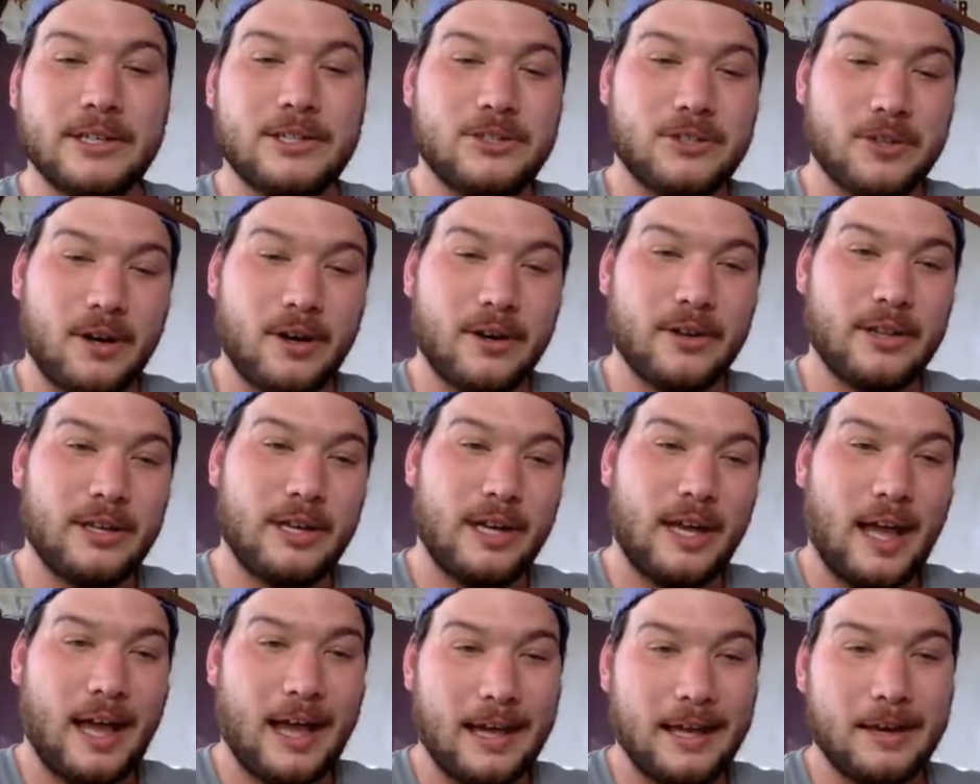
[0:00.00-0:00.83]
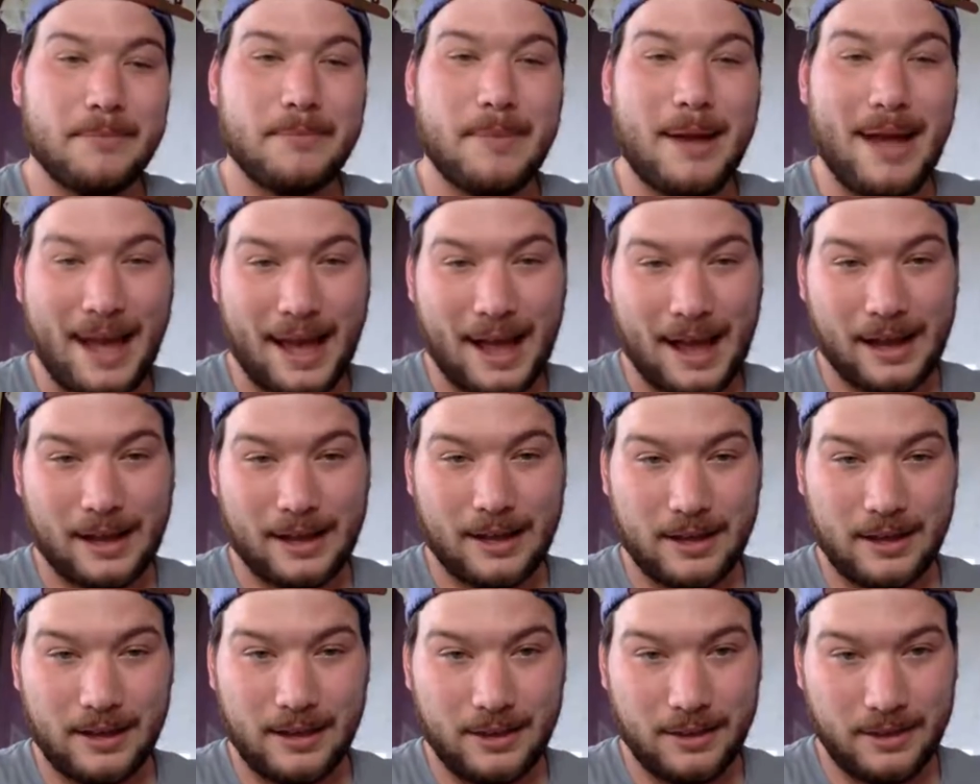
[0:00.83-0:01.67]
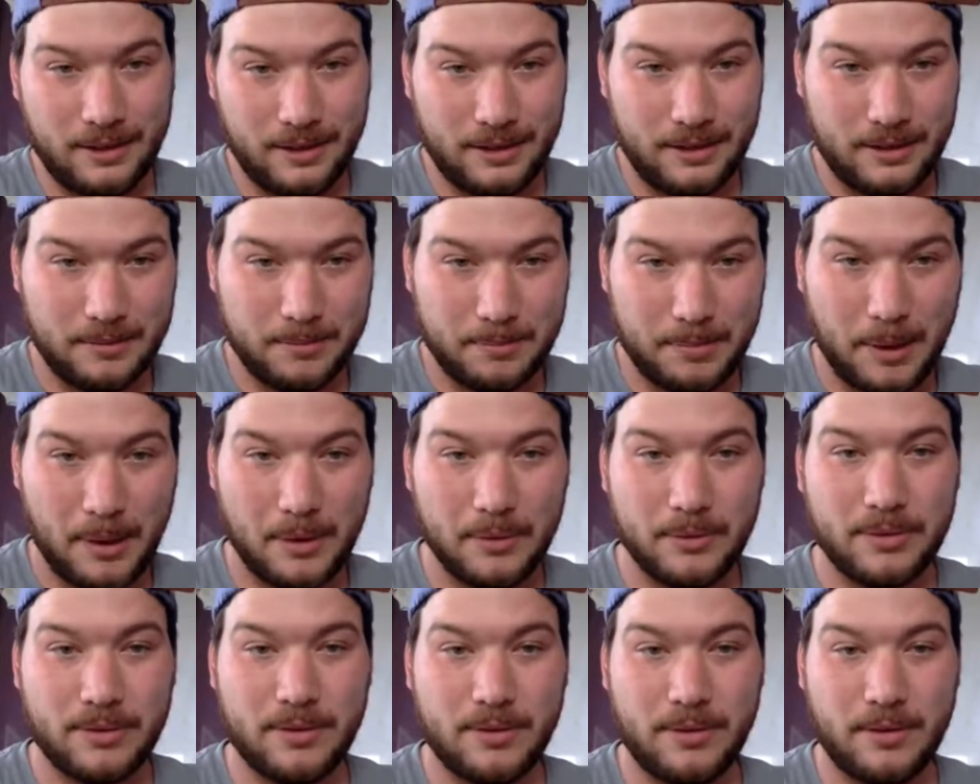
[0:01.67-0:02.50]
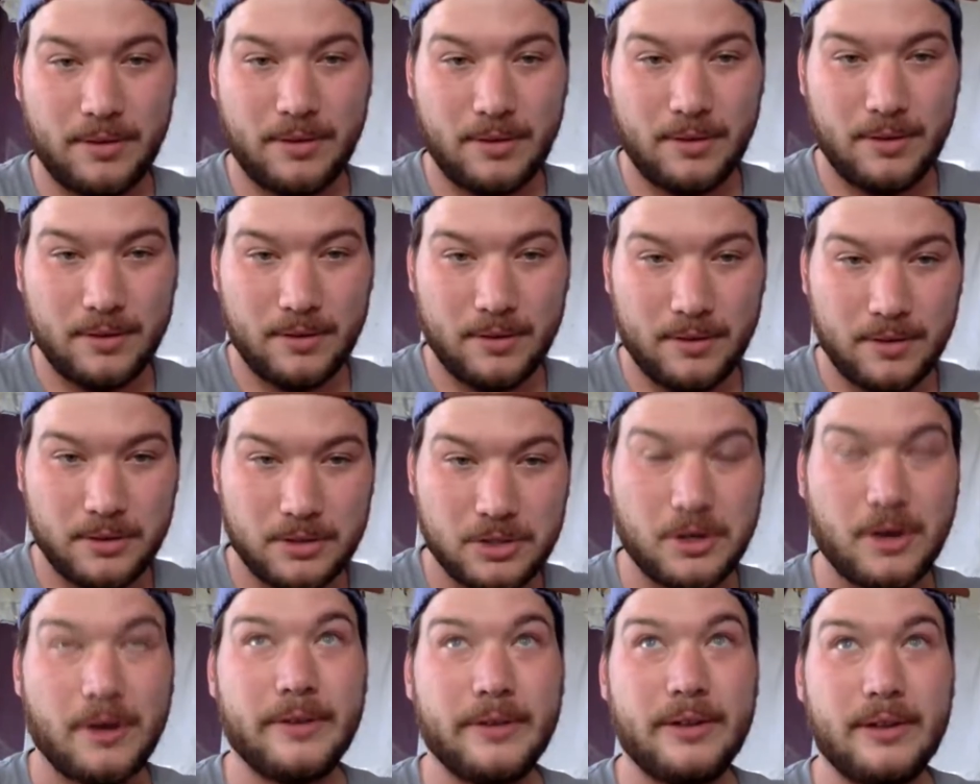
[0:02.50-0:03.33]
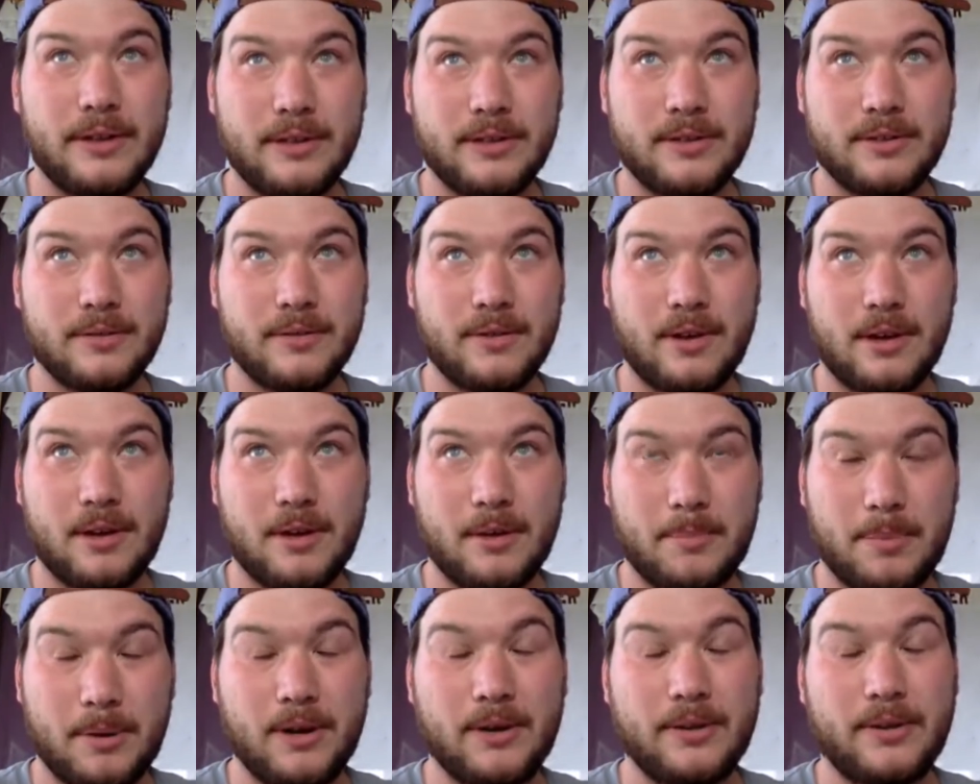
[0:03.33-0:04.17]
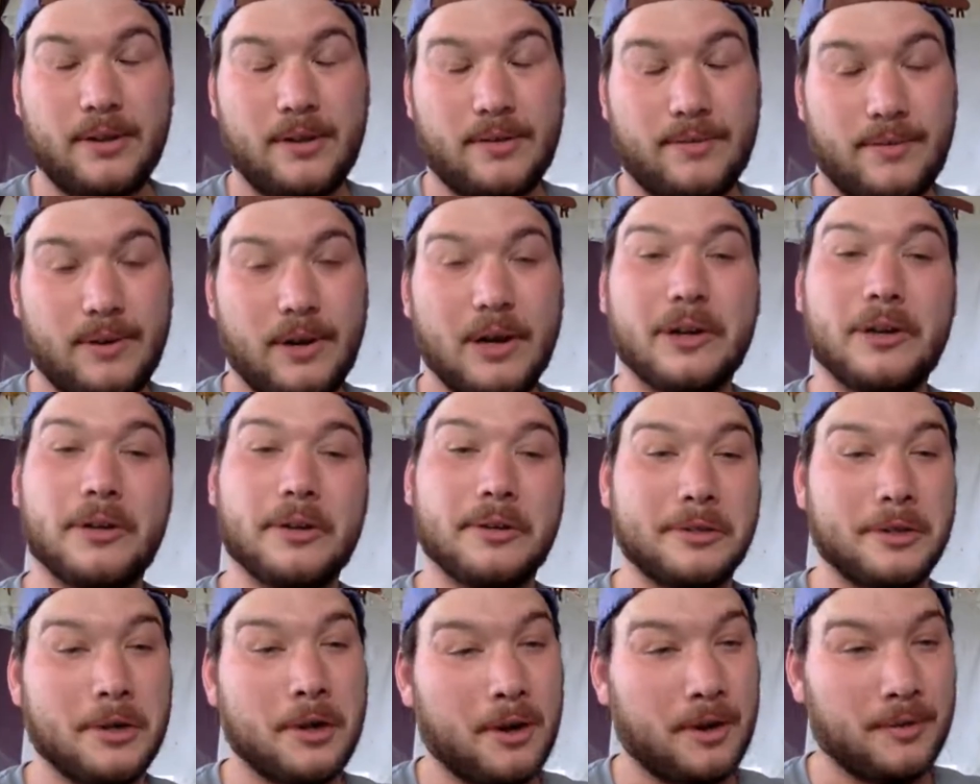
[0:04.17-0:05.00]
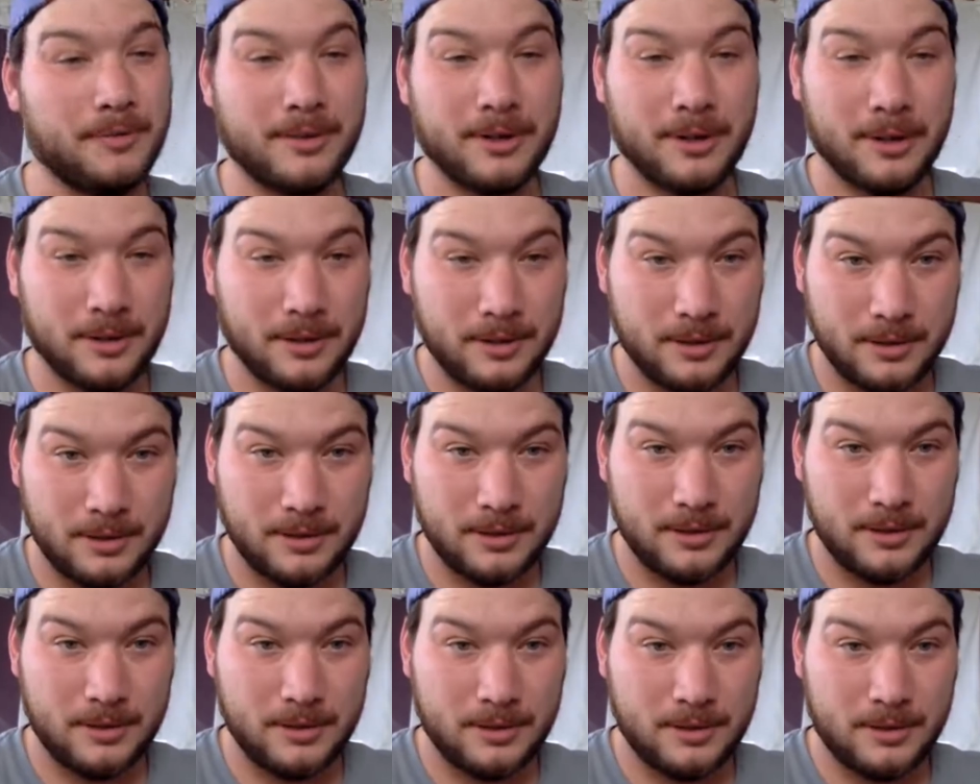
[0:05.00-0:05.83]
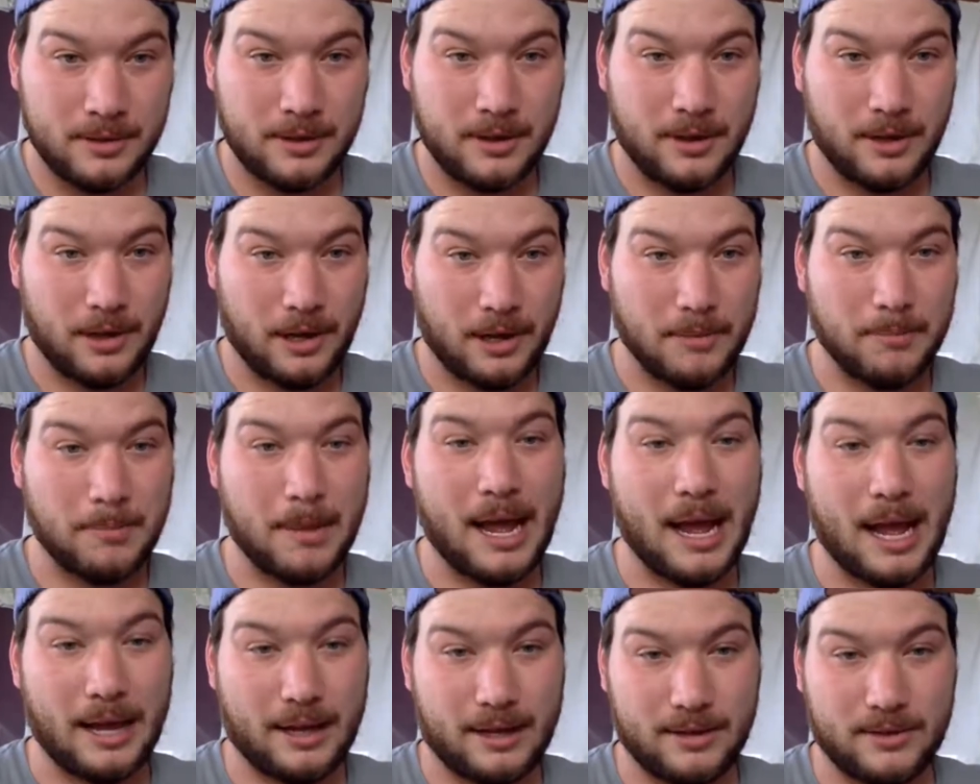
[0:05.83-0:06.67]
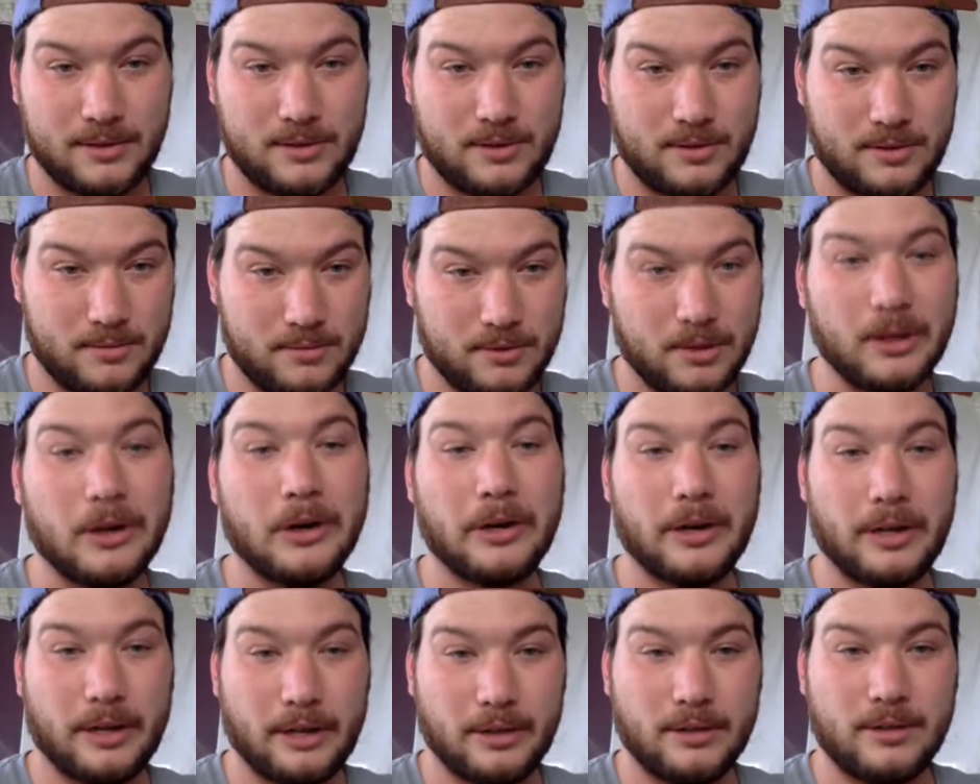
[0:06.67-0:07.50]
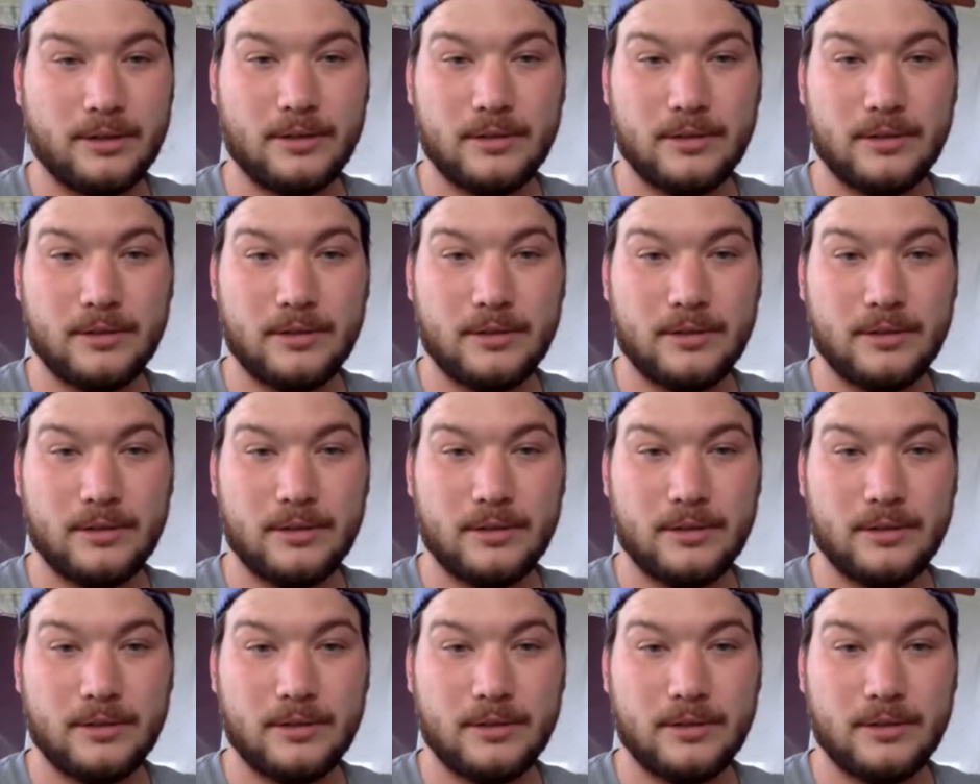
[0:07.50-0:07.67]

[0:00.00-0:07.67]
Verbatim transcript: Charlie and Mac both. Charlie is a, apparently a very good golfer, and Mac is learning.